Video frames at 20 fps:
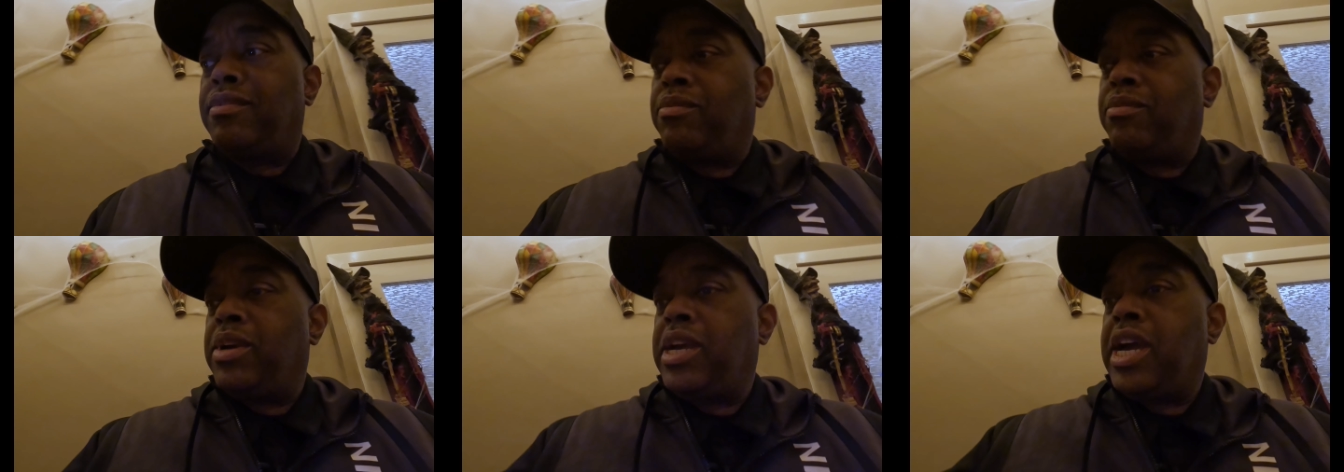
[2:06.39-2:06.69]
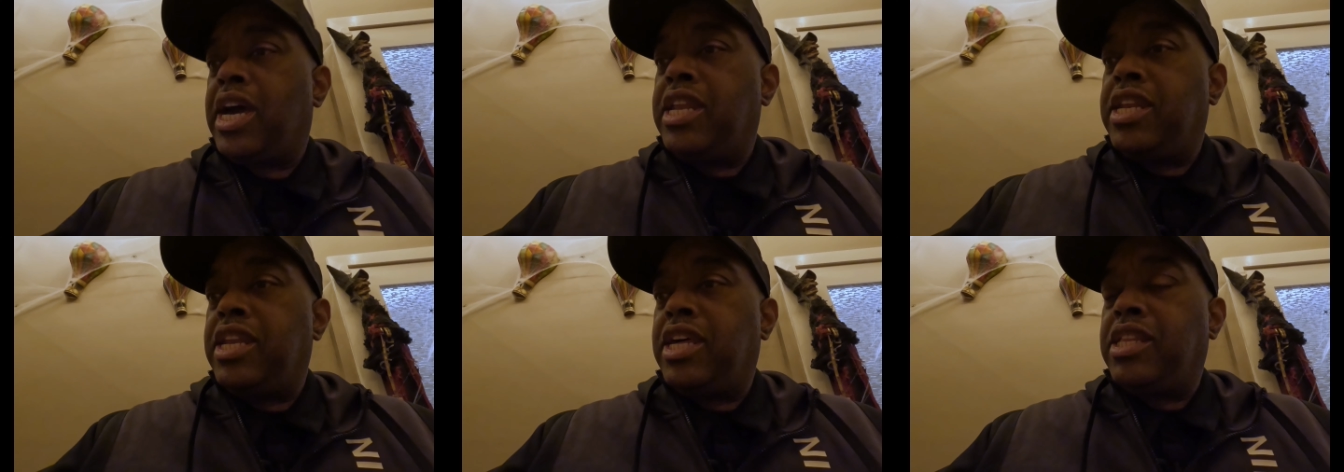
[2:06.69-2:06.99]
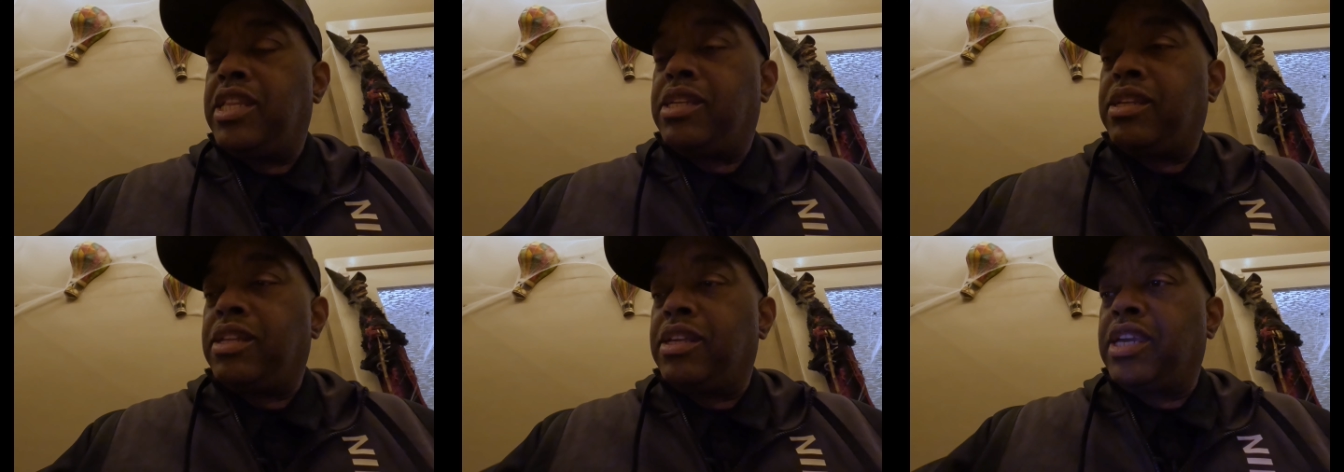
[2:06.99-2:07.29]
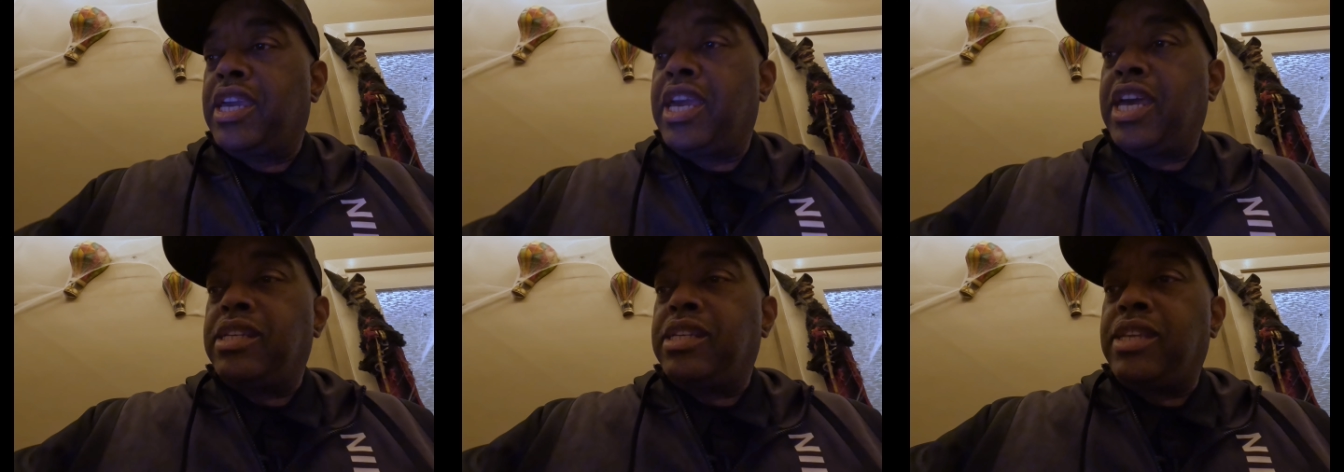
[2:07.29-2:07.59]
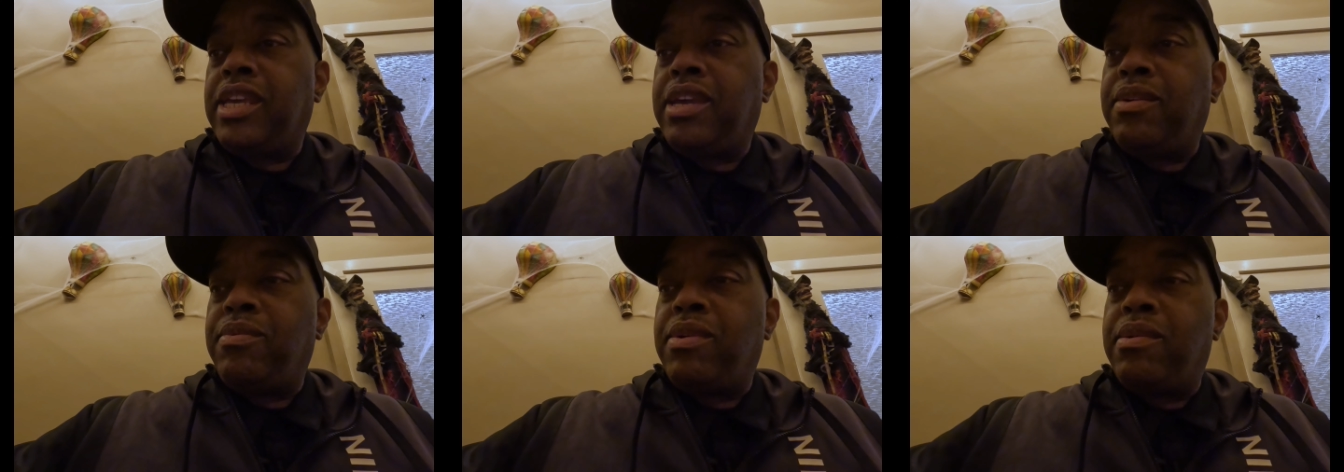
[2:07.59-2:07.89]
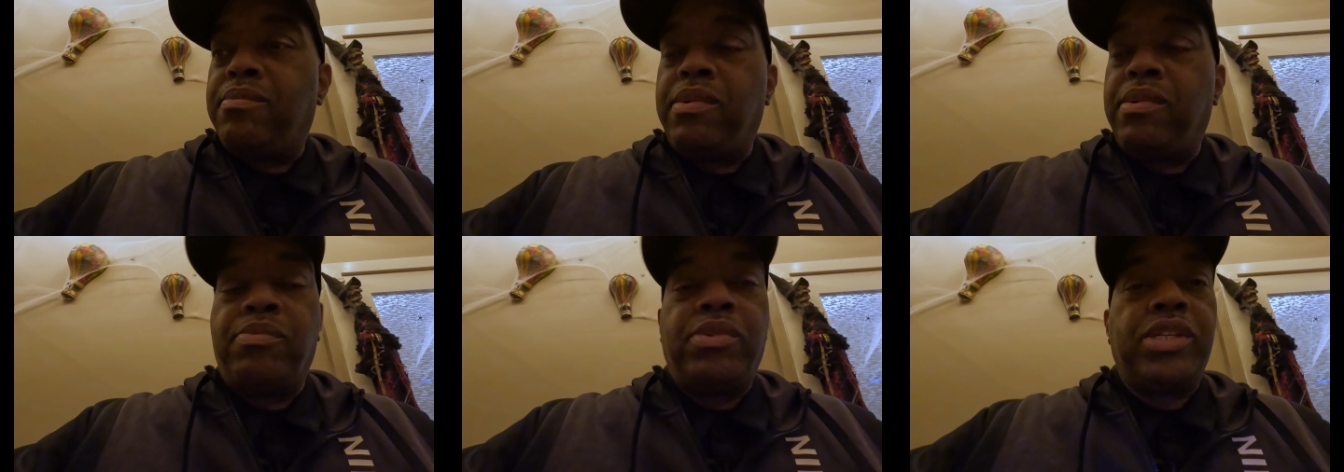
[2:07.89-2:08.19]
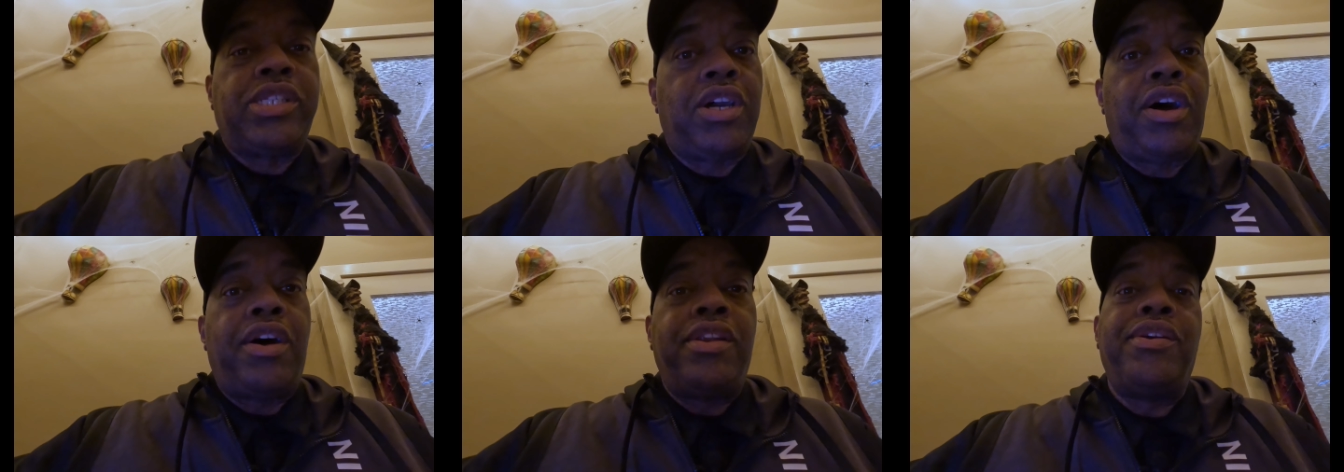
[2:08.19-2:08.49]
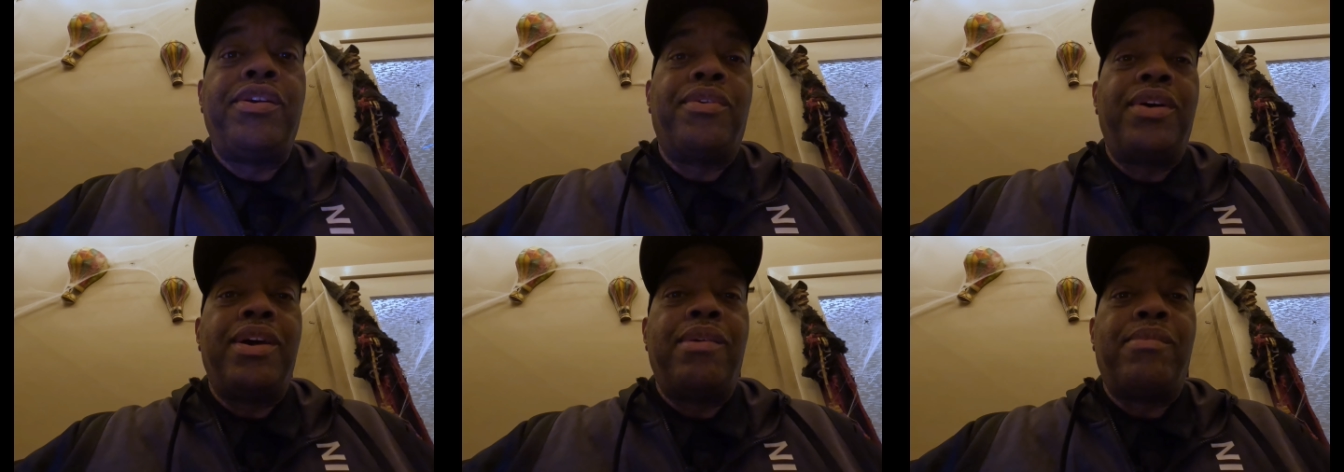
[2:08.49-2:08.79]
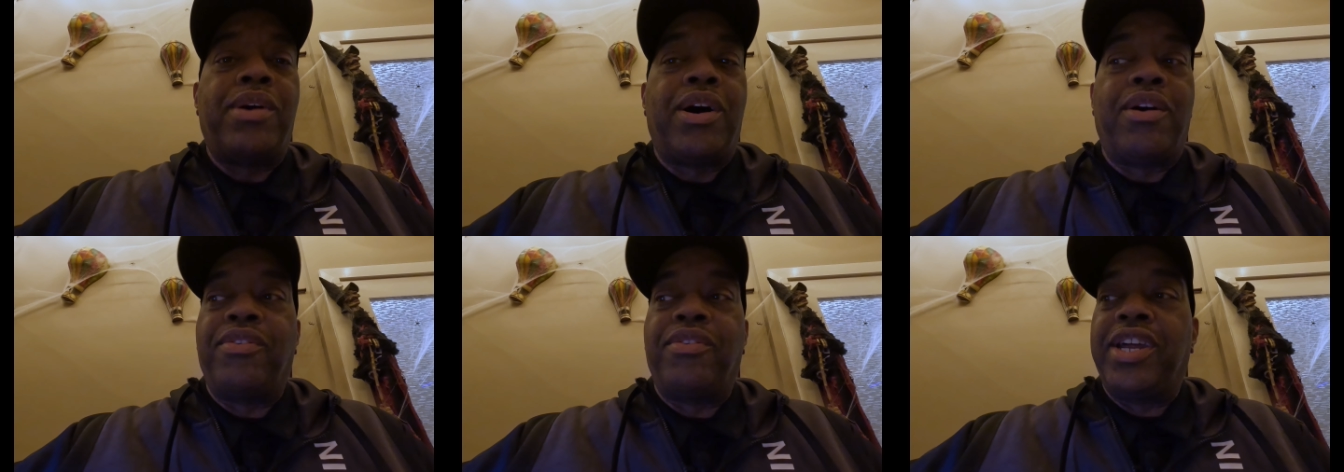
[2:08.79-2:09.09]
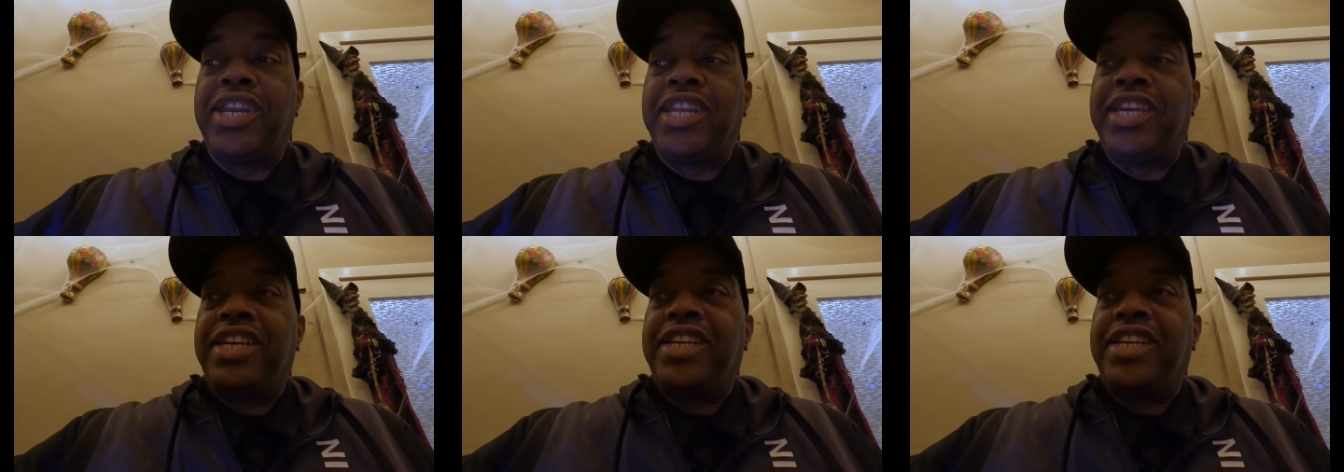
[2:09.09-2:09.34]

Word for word: We got another guest here with me, but y'all know him already.